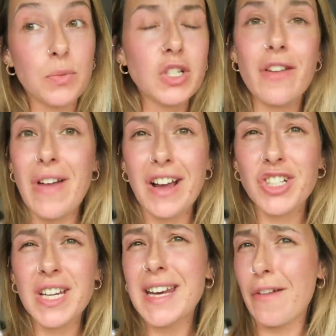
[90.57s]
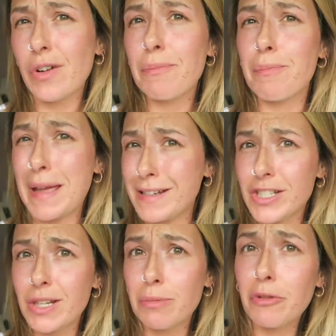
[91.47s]
which I've actually never been
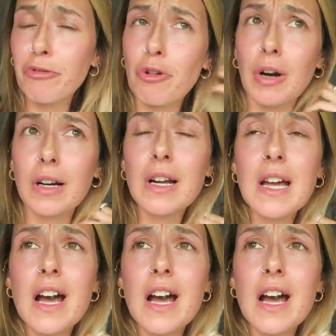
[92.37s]
to before.